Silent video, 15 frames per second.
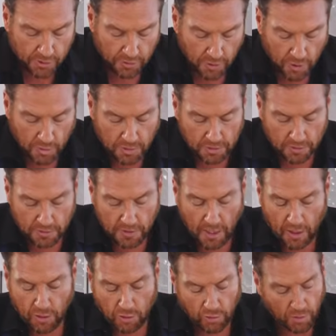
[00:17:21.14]
you'll notice it's
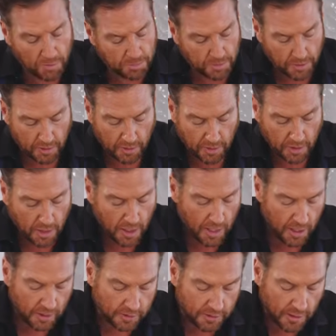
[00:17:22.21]
not crumbling,
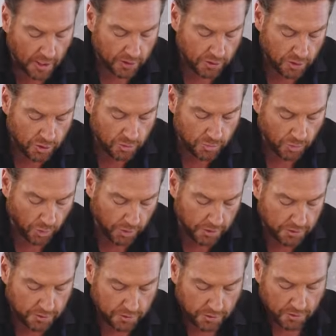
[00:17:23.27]
it's not too
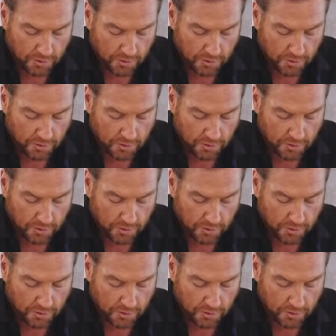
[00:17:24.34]
moist,